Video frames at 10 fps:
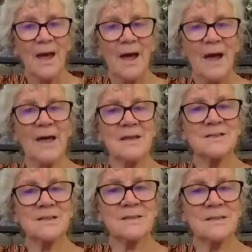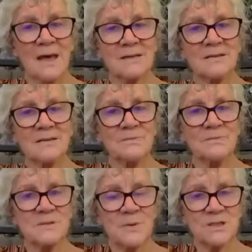And that
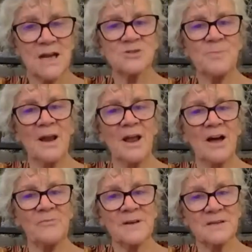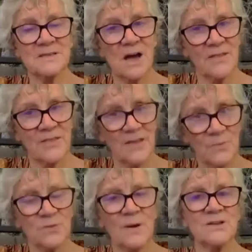was what changed my life, because I then
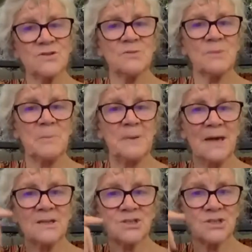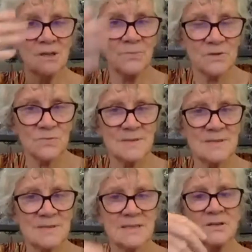went away to do my PhD, which
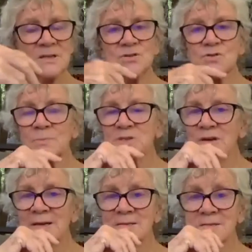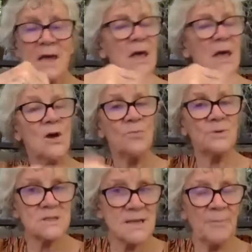resulted in Trauma Trails, which
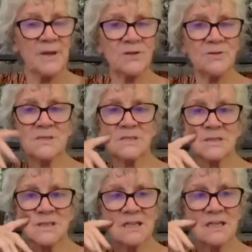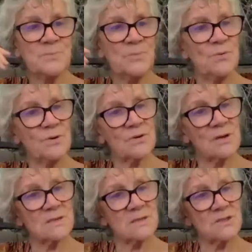has now been used as a textbook
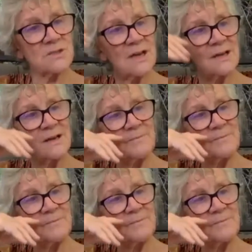across Australia.